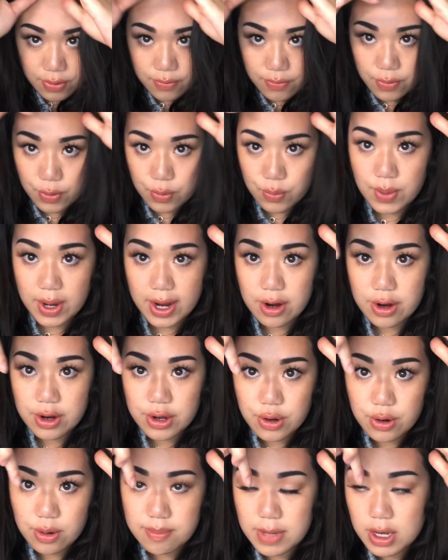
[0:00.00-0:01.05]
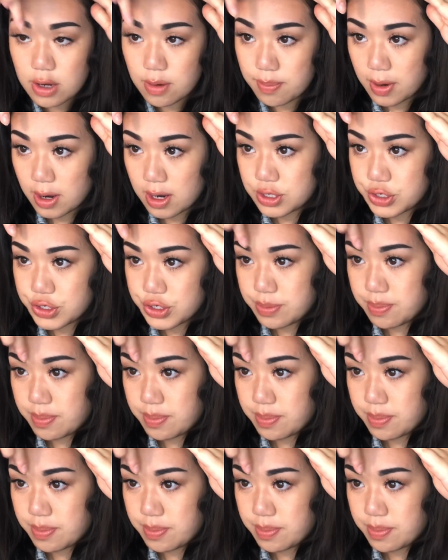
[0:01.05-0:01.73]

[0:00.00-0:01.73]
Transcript: for where your middle part should